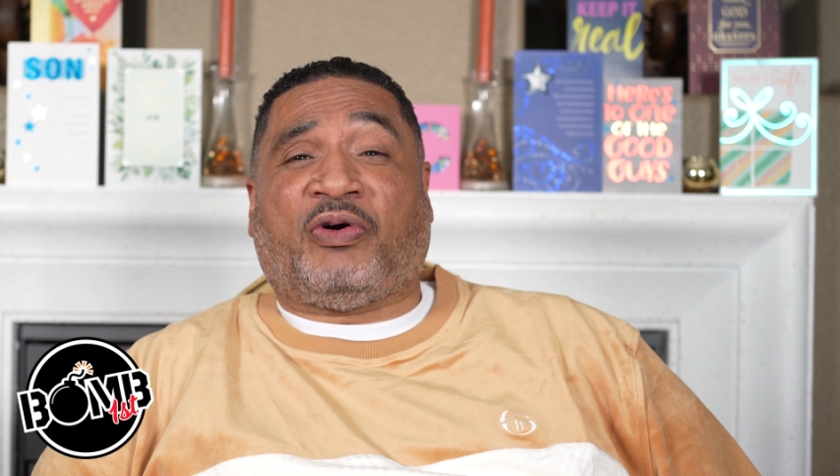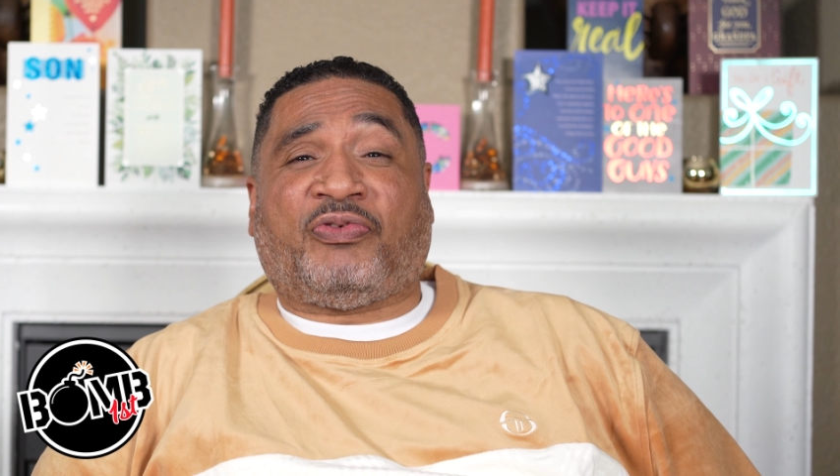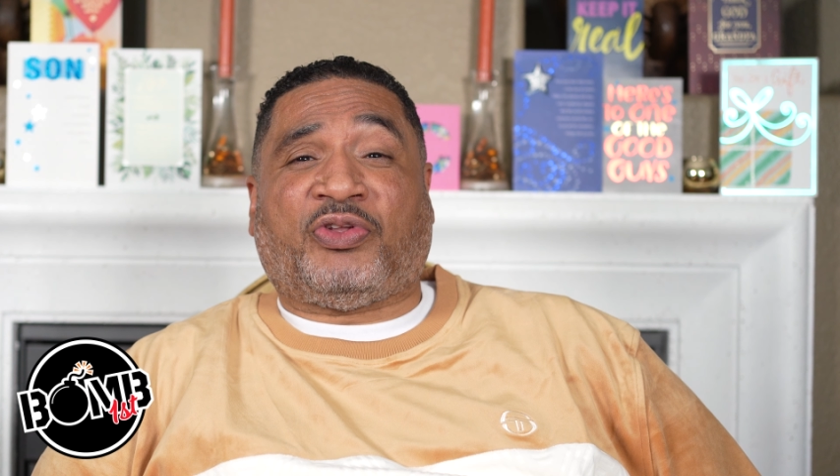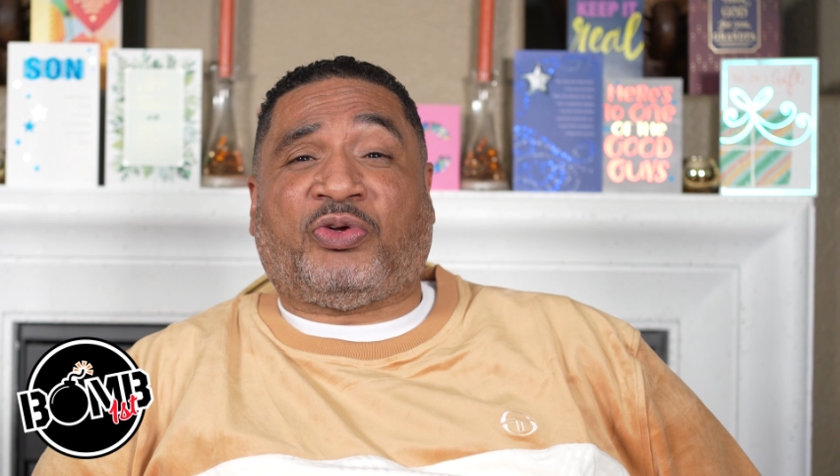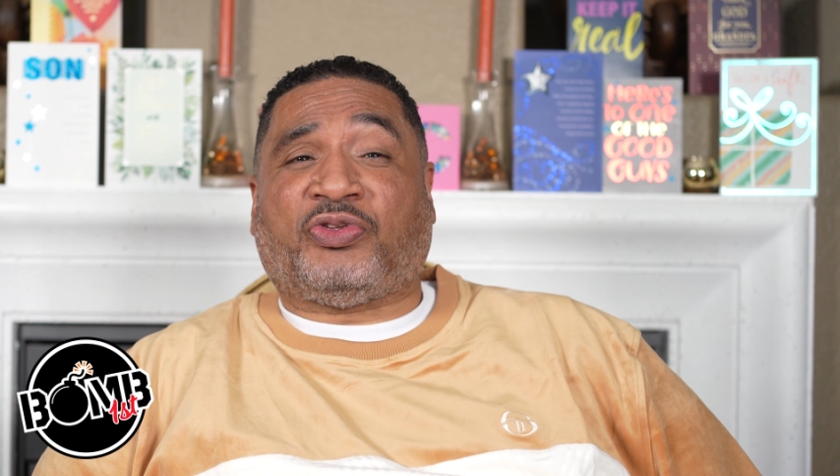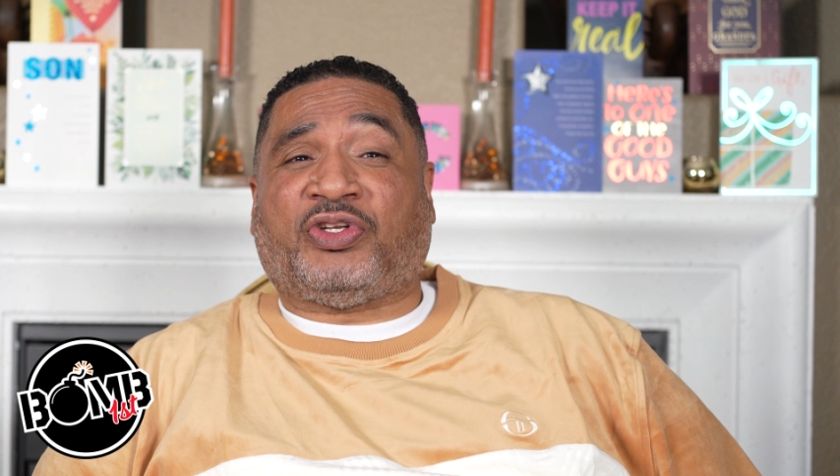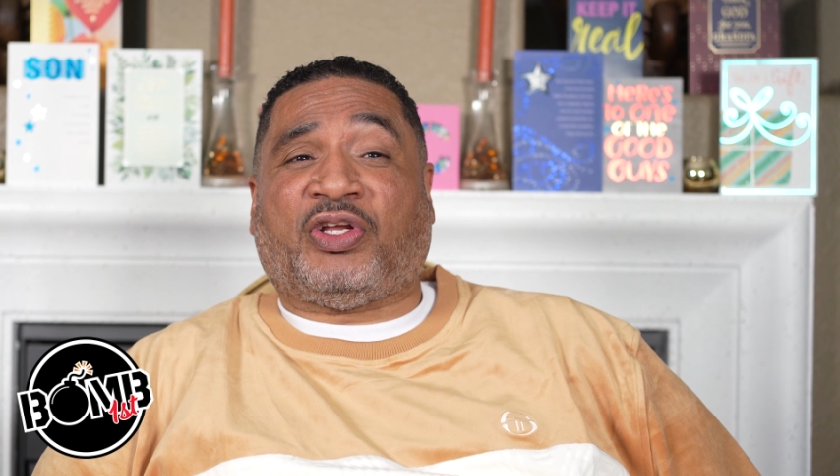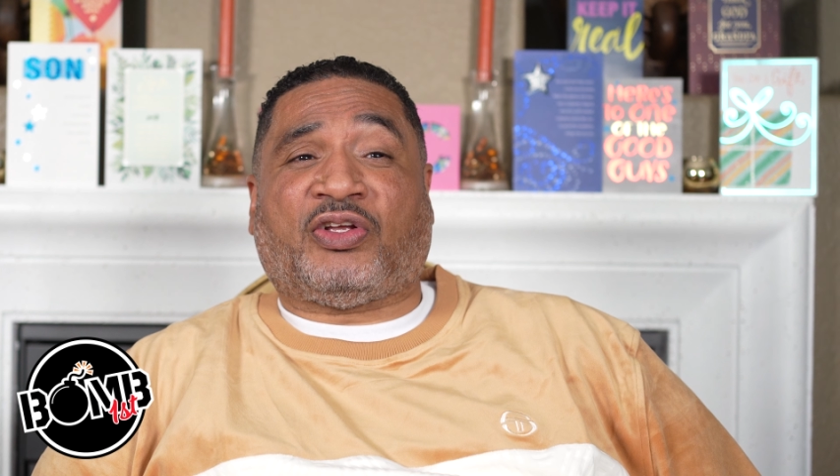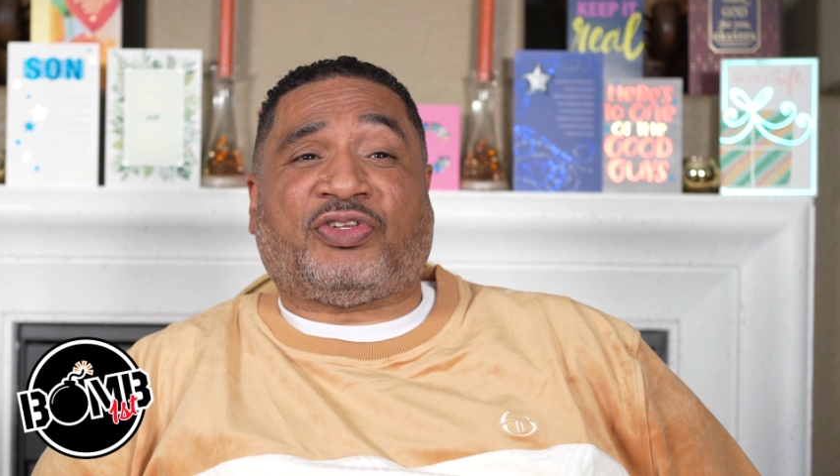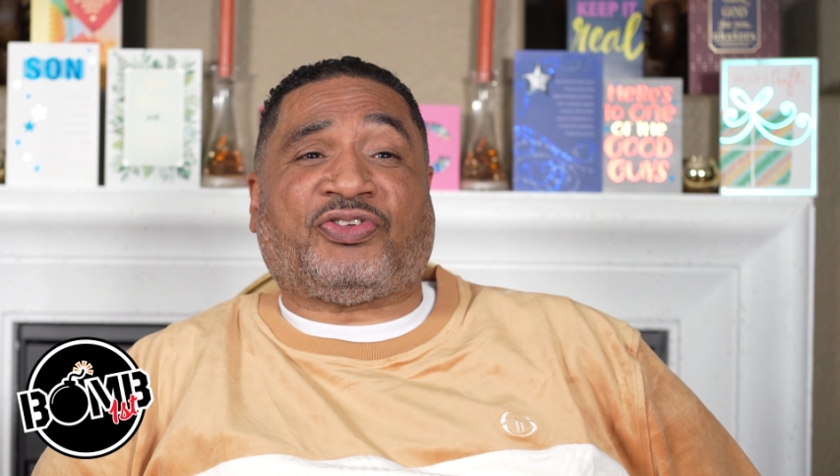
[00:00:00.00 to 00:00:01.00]
for those of
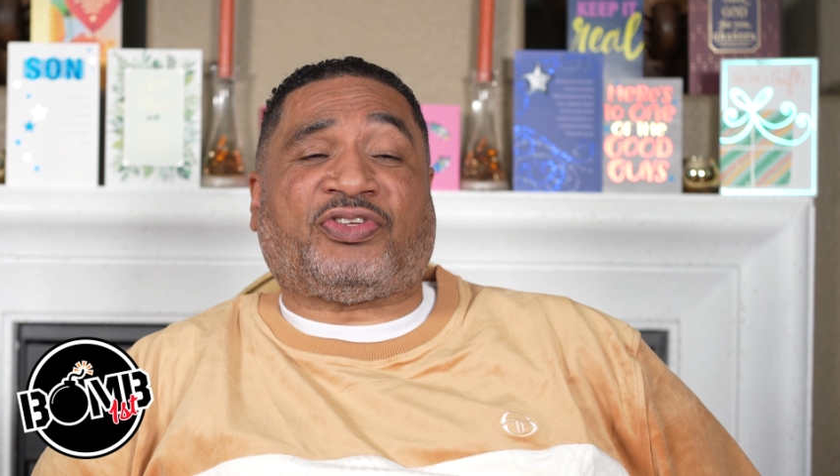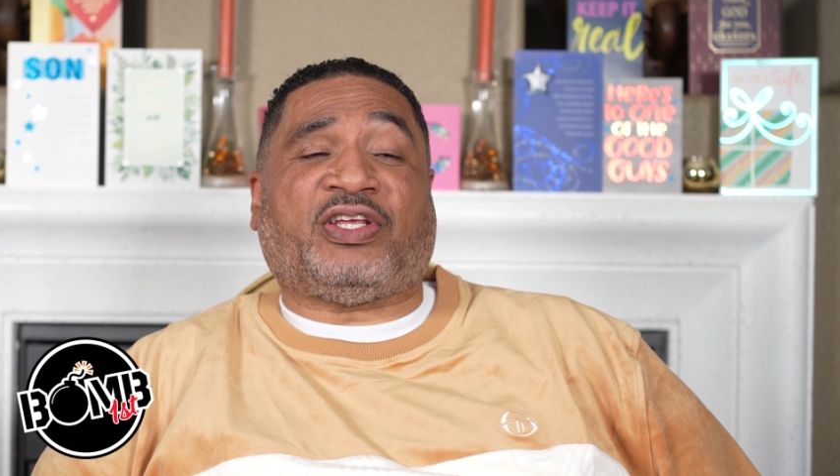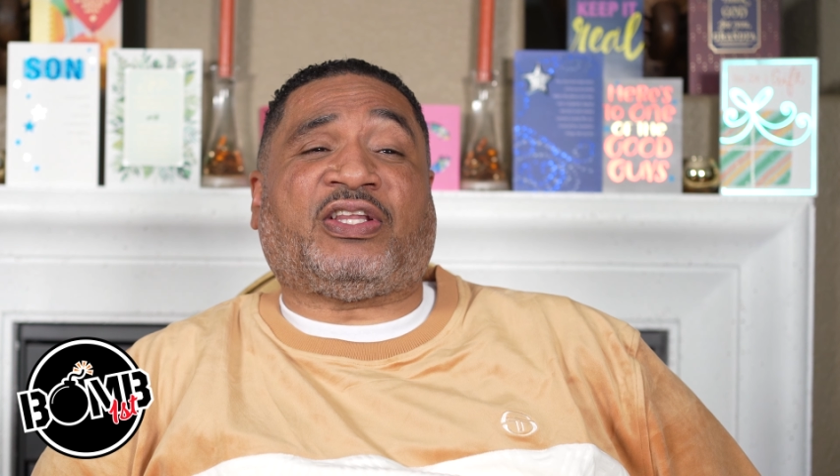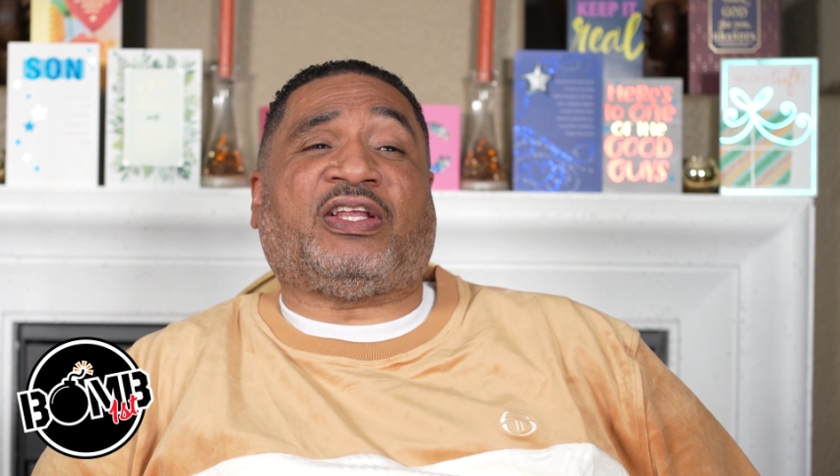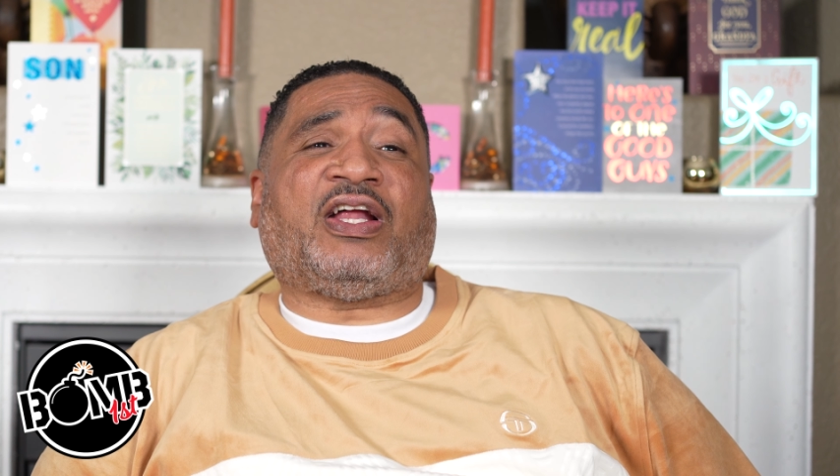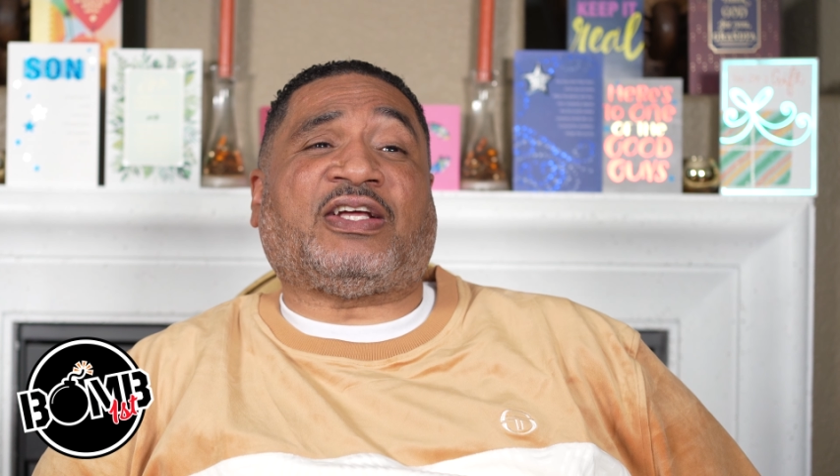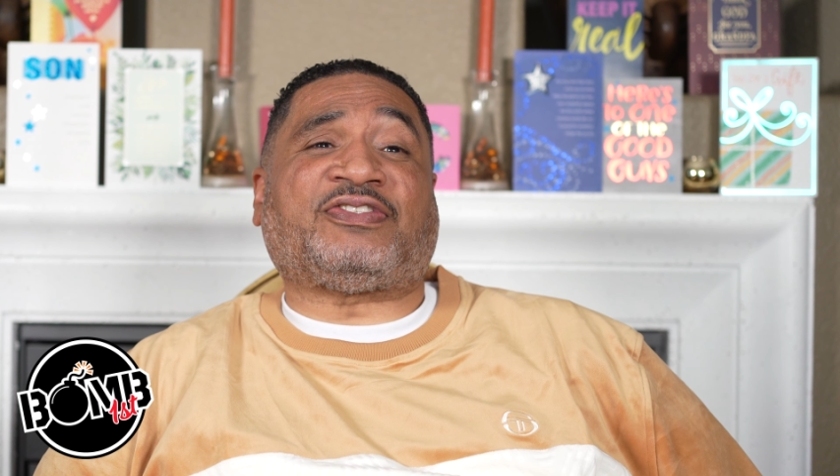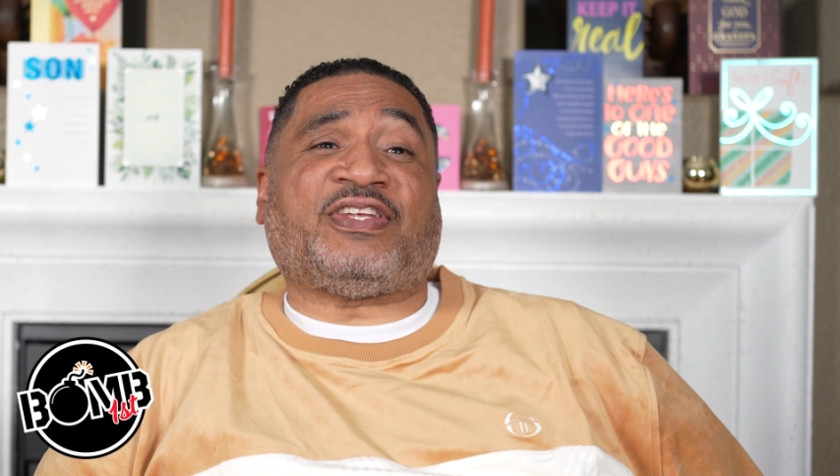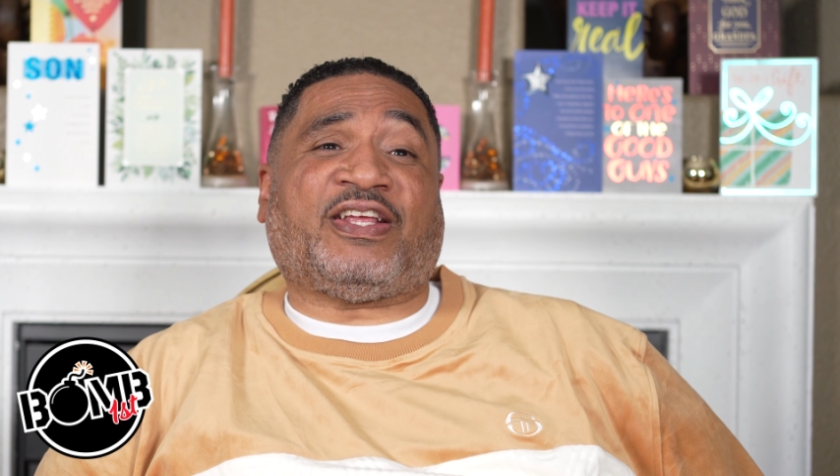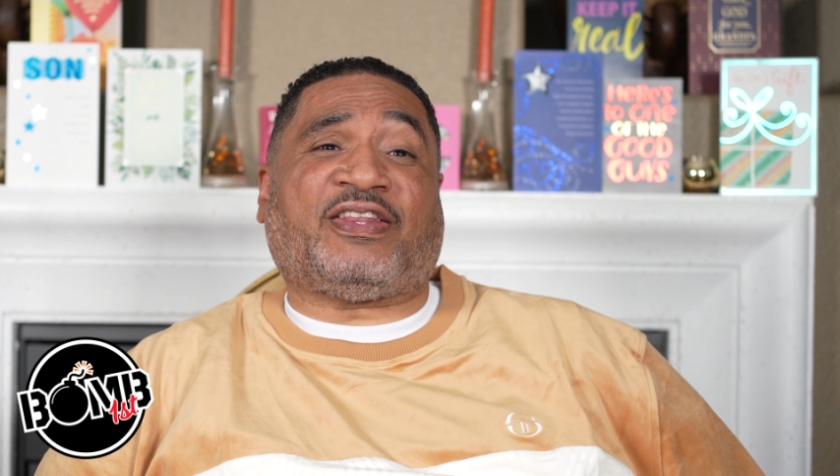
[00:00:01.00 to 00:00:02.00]
y'all that said that, I
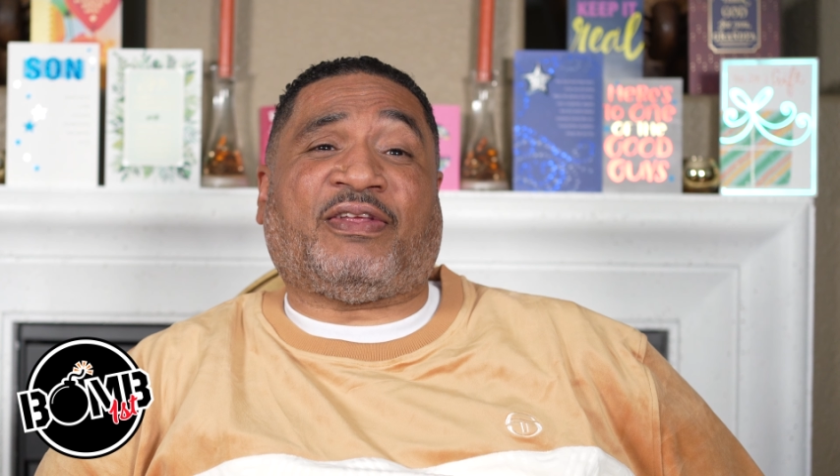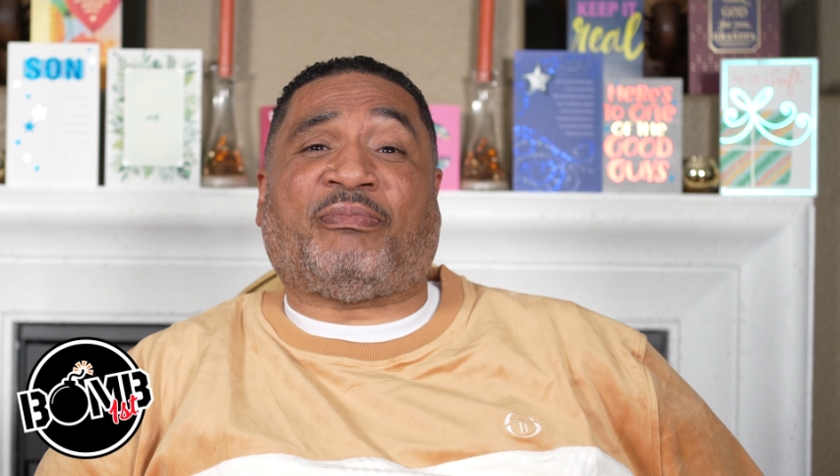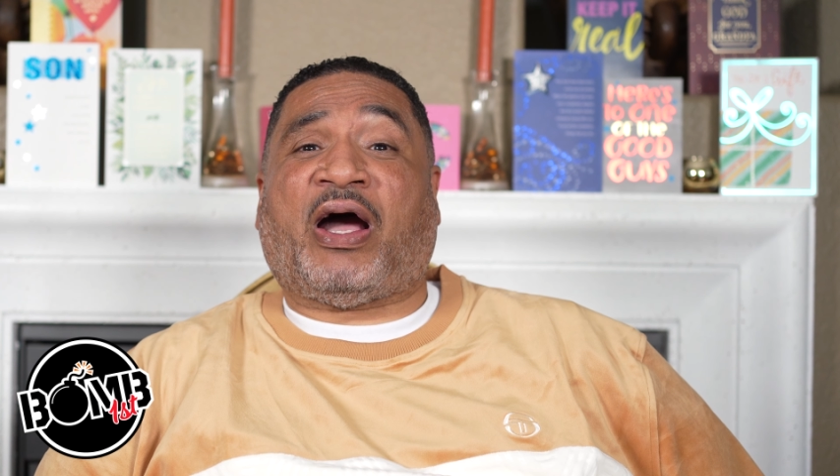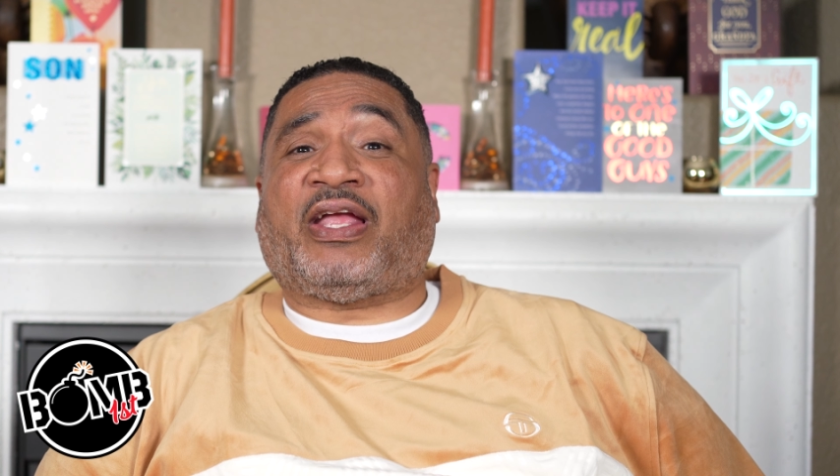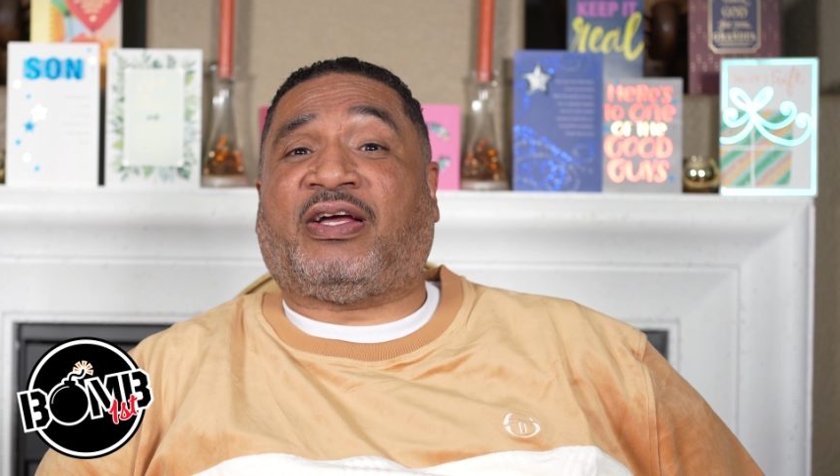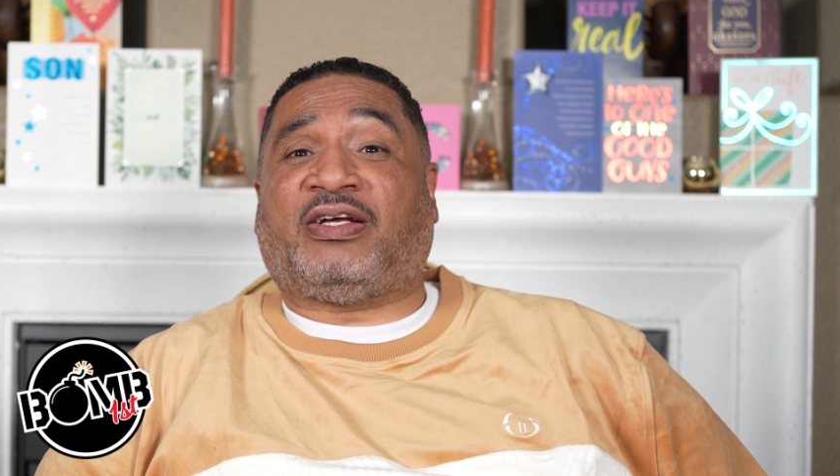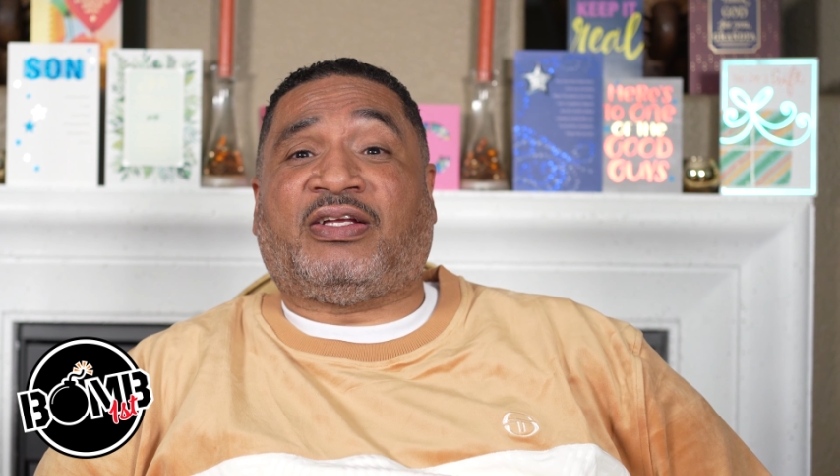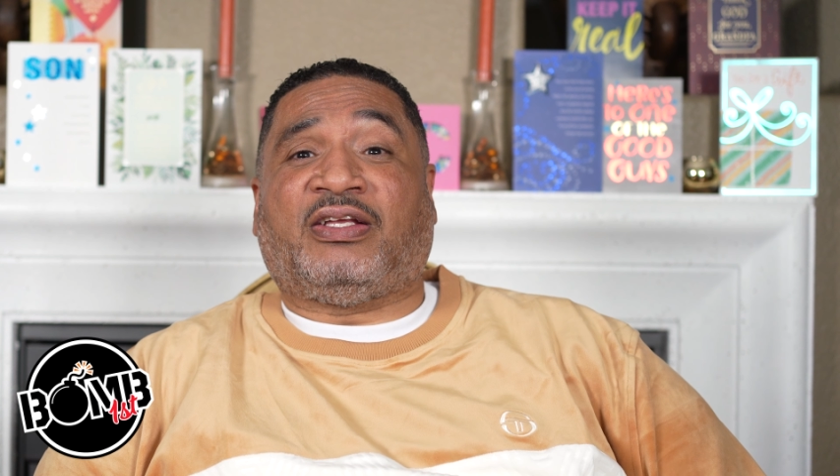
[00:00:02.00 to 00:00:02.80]
said that Maya